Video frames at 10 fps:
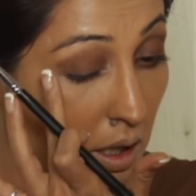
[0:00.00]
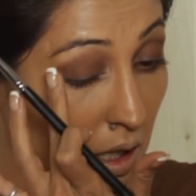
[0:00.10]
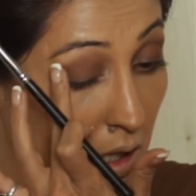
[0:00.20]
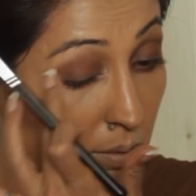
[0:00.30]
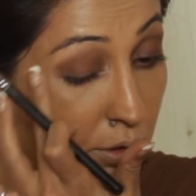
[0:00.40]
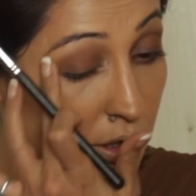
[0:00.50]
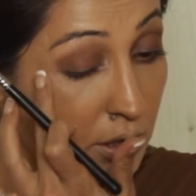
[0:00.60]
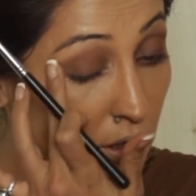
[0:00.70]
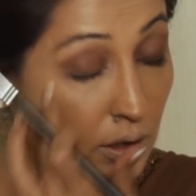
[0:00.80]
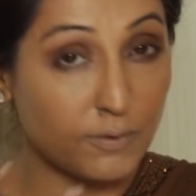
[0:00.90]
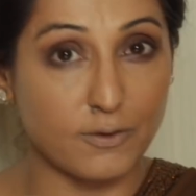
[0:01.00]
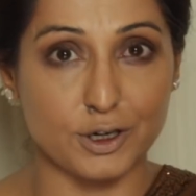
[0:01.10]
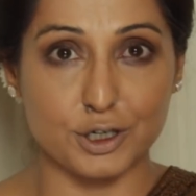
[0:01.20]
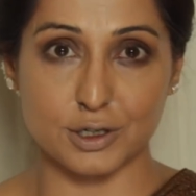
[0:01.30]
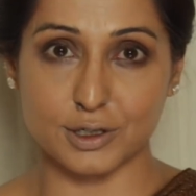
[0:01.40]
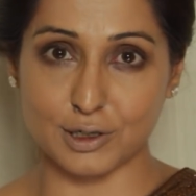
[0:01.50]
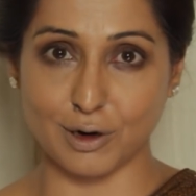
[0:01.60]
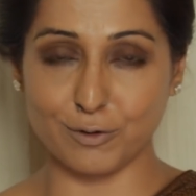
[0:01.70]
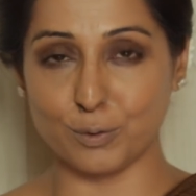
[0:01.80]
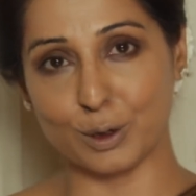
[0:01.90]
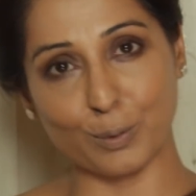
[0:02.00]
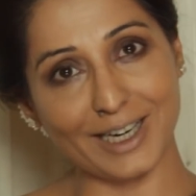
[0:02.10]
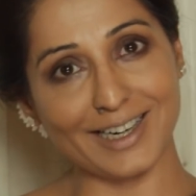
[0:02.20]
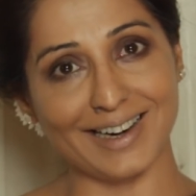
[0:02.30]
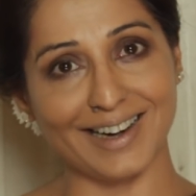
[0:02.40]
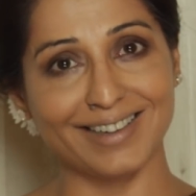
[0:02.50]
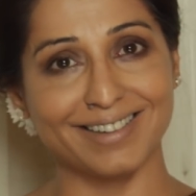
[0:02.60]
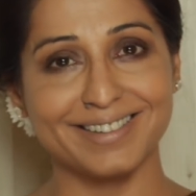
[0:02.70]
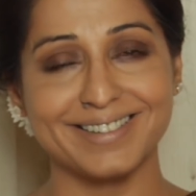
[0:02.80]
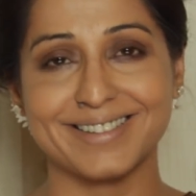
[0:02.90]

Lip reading: And I'm just gonna finish this off with a wing eyeliner.